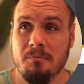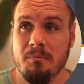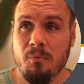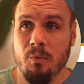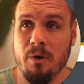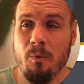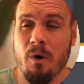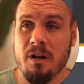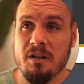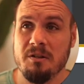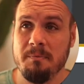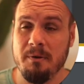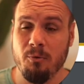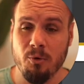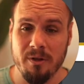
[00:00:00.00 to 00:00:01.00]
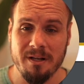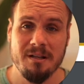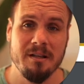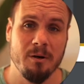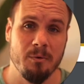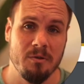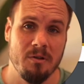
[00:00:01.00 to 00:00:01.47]
we want to just be really
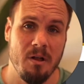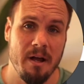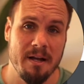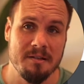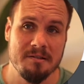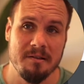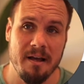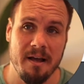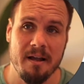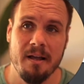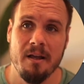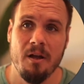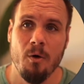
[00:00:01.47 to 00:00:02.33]
clear with clients that